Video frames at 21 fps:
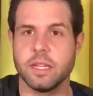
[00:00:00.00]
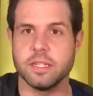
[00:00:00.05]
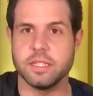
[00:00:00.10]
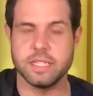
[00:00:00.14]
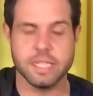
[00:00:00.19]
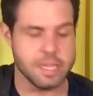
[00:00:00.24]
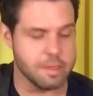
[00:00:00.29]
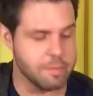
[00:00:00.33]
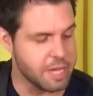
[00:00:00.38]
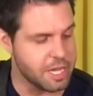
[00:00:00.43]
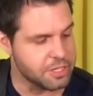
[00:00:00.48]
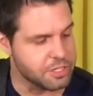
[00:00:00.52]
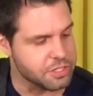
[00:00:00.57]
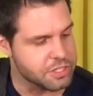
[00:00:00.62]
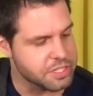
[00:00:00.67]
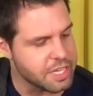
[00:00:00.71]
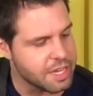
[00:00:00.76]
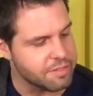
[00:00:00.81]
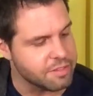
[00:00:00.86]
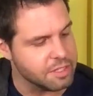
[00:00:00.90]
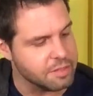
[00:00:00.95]
D major
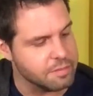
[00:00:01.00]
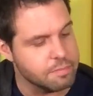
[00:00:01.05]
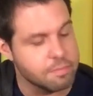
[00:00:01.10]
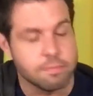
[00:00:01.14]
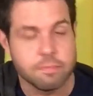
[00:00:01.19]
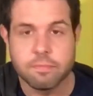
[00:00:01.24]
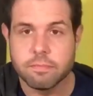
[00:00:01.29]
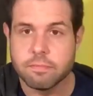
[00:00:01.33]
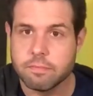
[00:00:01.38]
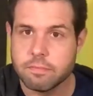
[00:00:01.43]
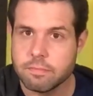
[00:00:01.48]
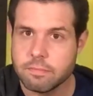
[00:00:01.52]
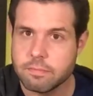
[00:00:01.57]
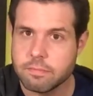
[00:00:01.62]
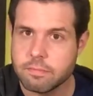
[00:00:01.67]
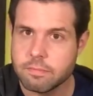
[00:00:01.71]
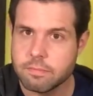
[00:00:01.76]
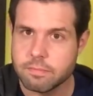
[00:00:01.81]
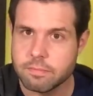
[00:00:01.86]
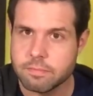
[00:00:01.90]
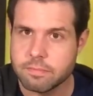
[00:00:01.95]
7.
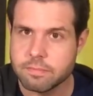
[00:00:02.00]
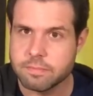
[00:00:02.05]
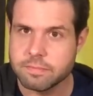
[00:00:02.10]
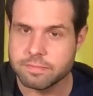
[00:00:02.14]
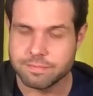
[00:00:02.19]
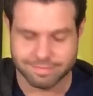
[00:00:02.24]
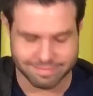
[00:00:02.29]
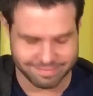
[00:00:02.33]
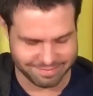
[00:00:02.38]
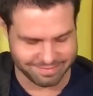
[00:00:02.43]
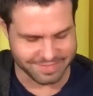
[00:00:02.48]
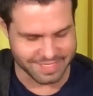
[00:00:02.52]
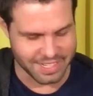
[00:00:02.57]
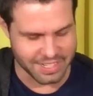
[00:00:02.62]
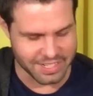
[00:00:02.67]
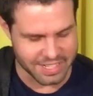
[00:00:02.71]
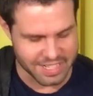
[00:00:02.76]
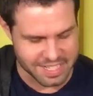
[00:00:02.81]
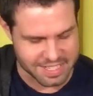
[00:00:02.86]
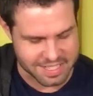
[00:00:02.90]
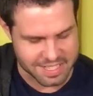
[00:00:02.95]
There
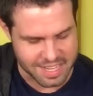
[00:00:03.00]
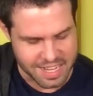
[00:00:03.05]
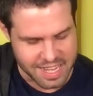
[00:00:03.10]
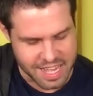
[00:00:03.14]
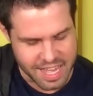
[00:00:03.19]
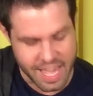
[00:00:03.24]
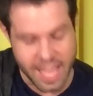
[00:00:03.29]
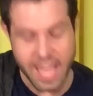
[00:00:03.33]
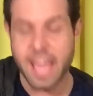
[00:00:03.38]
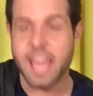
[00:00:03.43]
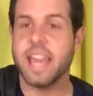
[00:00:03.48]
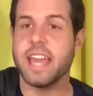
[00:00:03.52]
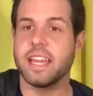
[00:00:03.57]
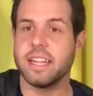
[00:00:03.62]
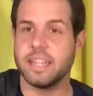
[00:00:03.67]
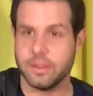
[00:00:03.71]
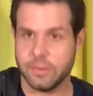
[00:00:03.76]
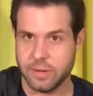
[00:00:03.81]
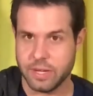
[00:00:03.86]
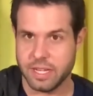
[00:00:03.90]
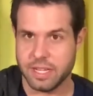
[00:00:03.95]
it is.
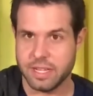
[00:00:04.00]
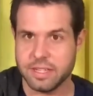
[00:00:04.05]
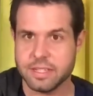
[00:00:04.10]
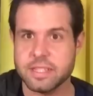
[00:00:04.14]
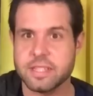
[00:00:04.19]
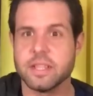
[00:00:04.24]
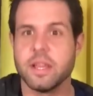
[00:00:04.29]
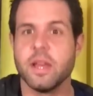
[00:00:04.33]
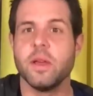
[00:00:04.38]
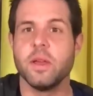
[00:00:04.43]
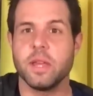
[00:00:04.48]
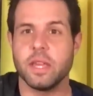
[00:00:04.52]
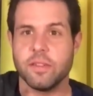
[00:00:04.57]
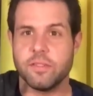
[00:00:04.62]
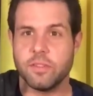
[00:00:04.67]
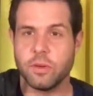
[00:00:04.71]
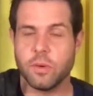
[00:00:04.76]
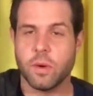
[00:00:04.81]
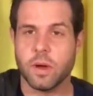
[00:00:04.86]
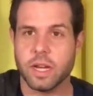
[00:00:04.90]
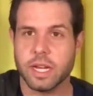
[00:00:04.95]
Anyways,
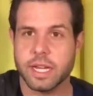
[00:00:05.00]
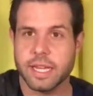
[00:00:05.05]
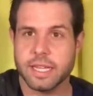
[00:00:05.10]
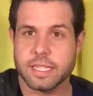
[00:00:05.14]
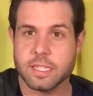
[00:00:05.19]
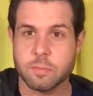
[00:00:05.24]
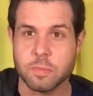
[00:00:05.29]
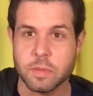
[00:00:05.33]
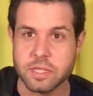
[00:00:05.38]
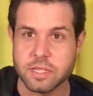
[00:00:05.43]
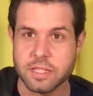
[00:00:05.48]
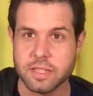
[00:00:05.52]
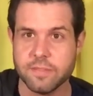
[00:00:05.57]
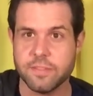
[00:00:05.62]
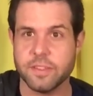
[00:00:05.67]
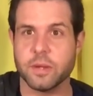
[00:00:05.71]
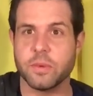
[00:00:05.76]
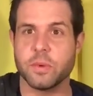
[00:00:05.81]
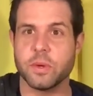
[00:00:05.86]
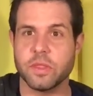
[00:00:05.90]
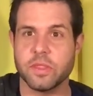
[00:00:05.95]
if you want to get
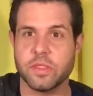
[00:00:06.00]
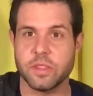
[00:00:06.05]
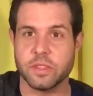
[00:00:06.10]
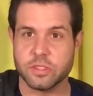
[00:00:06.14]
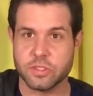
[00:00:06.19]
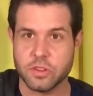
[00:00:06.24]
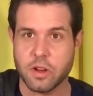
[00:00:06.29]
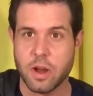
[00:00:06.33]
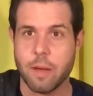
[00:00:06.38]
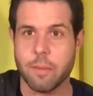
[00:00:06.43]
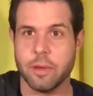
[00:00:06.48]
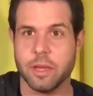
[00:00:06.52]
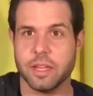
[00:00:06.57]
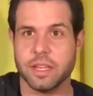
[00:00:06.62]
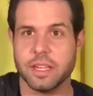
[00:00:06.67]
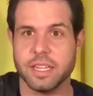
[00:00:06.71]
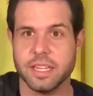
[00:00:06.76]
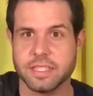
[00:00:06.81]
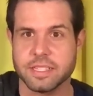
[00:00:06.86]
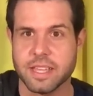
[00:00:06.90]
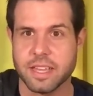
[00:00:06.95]
specific with the
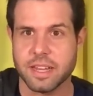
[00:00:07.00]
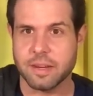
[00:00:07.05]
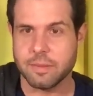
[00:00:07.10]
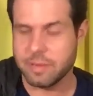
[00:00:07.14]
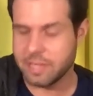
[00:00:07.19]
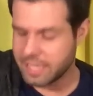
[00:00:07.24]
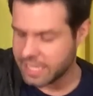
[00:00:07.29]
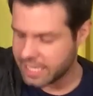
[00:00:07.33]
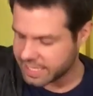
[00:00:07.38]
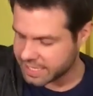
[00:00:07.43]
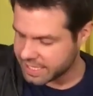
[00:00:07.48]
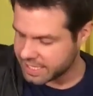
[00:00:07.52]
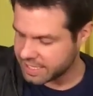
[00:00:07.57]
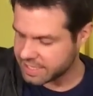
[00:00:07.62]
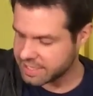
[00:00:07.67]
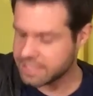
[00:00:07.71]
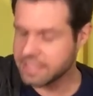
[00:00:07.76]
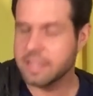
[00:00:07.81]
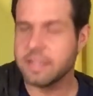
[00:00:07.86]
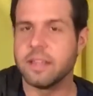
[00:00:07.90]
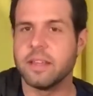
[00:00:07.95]
strumming, it's going to be like
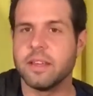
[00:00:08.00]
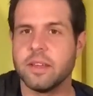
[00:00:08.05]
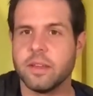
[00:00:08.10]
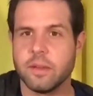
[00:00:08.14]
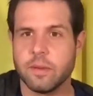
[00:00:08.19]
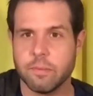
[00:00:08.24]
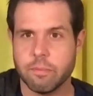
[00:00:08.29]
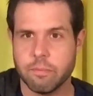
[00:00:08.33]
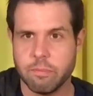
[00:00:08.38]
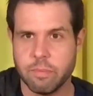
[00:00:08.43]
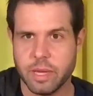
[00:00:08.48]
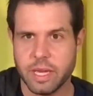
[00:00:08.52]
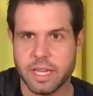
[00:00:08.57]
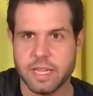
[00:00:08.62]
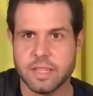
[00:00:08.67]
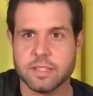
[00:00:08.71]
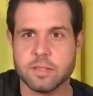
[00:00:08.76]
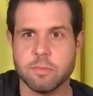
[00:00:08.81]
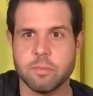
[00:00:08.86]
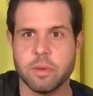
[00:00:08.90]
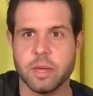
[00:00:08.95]
this.
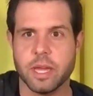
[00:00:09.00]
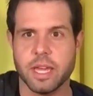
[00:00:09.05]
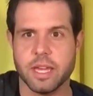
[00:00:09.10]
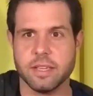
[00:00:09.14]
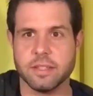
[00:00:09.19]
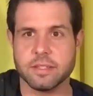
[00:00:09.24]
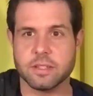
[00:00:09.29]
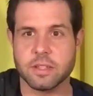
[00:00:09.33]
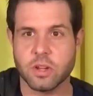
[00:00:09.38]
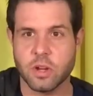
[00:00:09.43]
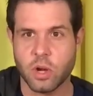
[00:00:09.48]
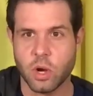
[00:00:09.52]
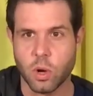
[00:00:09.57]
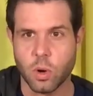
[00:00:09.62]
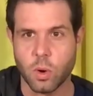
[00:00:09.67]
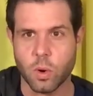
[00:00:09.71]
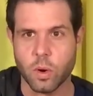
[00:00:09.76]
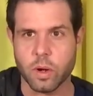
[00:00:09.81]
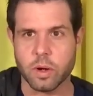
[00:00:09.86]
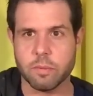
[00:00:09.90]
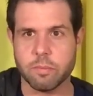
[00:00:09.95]
Bass,
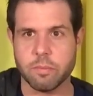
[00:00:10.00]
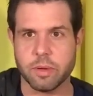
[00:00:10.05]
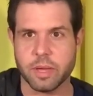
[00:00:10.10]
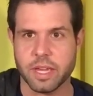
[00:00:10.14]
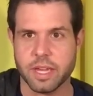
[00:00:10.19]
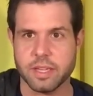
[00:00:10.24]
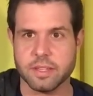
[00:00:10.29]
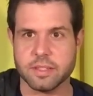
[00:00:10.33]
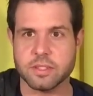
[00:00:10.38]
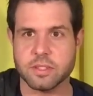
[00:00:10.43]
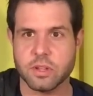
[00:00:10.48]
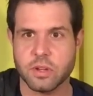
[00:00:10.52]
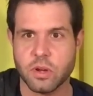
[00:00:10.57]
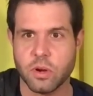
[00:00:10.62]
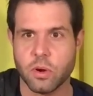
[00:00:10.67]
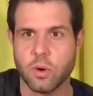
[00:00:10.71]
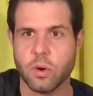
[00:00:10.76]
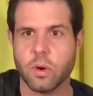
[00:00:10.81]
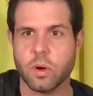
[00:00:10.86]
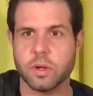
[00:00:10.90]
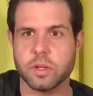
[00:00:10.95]
chord,
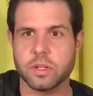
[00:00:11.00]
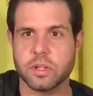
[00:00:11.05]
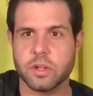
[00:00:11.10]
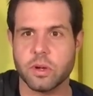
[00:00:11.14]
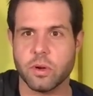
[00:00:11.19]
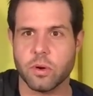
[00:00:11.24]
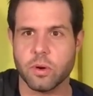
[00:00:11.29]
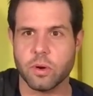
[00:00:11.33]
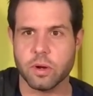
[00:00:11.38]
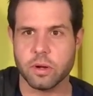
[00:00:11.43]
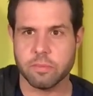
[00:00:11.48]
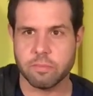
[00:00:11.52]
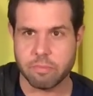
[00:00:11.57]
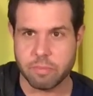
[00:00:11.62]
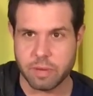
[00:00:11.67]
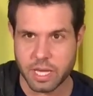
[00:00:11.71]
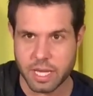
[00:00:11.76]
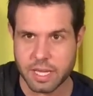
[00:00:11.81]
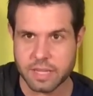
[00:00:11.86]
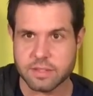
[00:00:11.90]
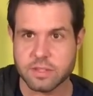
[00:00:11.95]
chord,
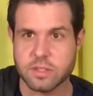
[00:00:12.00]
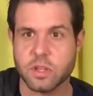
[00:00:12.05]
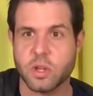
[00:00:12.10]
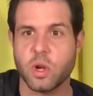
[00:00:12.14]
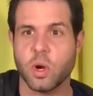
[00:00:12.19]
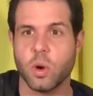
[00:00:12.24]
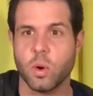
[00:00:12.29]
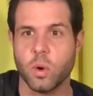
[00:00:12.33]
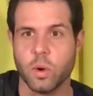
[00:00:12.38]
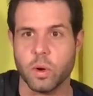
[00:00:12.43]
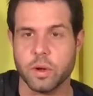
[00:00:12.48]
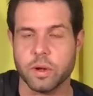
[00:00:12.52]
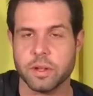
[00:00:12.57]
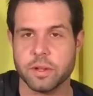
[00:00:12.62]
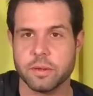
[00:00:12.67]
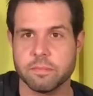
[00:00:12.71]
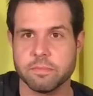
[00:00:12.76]
bass, chord.